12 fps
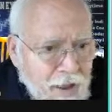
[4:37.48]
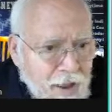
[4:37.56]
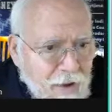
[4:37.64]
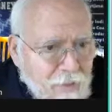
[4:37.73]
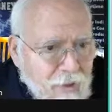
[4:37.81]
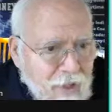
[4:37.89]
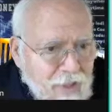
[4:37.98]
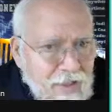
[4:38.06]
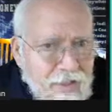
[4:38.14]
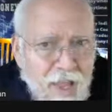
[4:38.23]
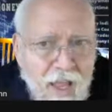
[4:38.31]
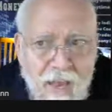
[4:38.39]
everything
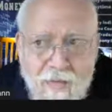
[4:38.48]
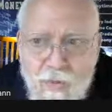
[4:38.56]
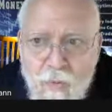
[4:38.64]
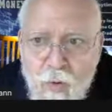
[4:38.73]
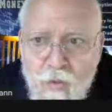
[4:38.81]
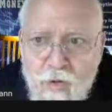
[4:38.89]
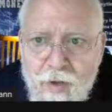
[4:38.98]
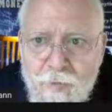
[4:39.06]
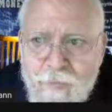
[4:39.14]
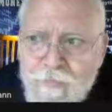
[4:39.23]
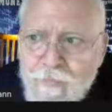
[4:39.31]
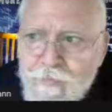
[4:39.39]
is live and
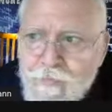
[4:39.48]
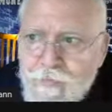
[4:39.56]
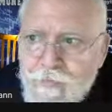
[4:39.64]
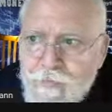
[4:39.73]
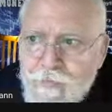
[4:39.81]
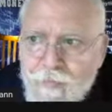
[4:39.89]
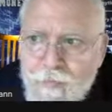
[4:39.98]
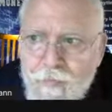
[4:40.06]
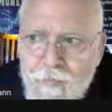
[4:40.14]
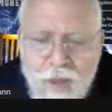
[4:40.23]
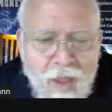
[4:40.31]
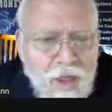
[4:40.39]
moving.
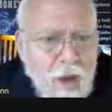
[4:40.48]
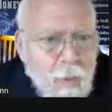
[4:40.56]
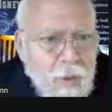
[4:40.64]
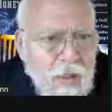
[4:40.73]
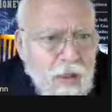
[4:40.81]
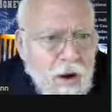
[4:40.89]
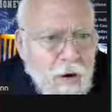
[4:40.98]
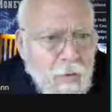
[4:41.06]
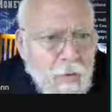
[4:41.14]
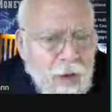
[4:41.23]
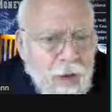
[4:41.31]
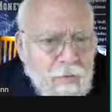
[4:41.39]
We
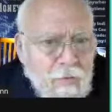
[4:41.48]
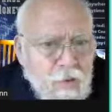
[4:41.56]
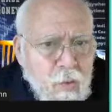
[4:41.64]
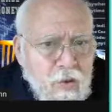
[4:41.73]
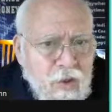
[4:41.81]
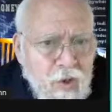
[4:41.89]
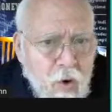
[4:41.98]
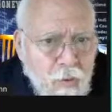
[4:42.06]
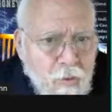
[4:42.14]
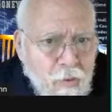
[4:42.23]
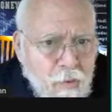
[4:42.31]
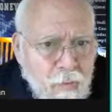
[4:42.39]
are switching
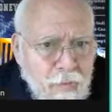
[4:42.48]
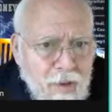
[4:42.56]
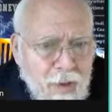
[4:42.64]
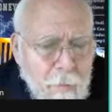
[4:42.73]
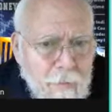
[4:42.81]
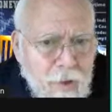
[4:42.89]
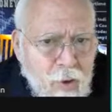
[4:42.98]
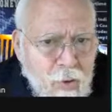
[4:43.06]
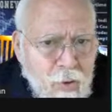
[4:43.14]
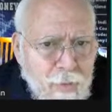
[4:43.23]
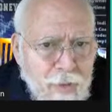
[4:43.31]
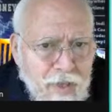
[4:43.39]
over from the
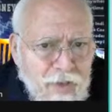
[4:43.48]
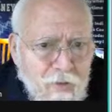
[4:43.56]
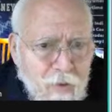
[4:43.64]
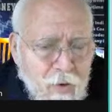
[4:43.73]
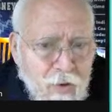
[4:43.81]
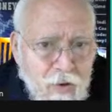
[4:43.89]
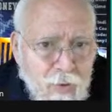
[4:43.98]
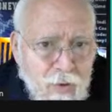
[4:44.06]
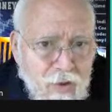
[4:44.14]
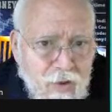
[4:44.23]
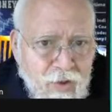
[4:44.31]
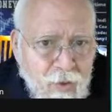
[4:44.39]
computer-based version,
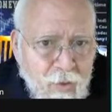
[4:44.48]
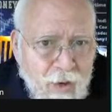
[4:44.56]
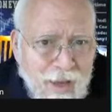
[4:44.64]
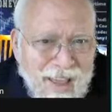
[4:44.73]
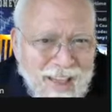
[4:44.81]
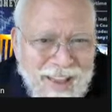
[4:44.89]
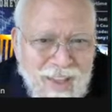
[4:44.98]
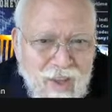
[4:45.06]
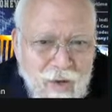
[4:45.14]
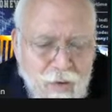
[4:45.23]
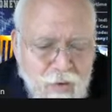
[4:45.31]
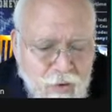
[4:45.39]
which is the one I
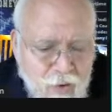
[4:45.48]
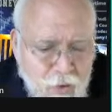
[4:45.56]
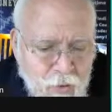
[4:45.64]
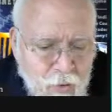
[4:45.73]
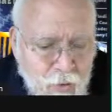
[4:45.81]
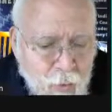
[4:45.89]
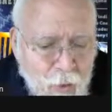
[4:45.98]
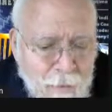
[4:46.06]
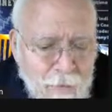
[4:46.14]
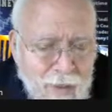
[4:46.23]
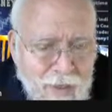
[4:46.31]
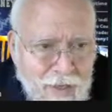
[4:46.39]
use, to the
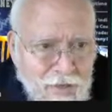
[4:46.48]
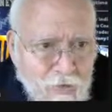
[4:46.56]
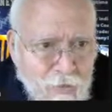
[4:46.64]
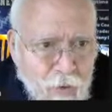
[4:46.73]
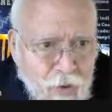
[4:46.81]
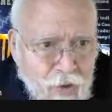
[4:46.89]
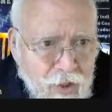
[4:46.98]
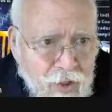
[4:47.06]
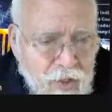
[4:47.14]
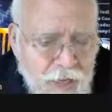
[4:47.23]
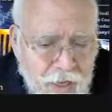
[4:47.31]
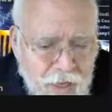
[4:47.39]
web-based
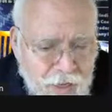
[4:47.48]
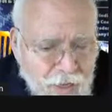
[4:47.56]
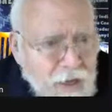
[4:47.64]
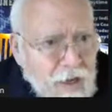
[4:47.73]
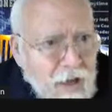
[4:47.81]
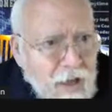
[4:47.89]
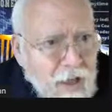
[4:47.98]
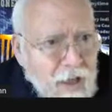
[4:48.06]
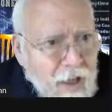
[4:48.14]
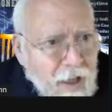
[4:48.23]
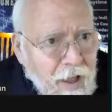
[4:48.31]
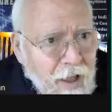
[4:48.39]
version.
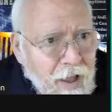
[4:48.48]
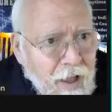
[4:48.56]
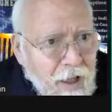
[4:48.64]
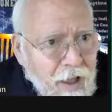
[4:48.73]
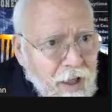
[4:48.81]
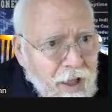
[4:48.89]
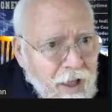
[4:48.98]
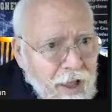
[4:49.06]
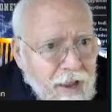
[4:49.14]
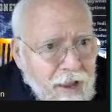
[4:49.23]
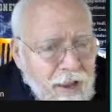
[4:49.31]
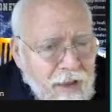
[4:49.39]

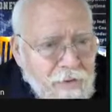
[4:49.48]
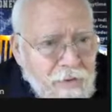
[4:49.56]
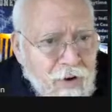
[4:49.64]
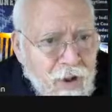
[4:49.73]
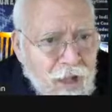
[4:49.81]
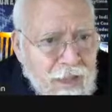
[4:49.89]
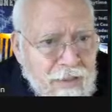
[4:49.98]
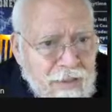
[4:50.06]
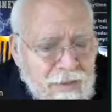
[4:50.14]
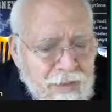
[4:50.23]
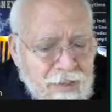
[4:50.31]
I have not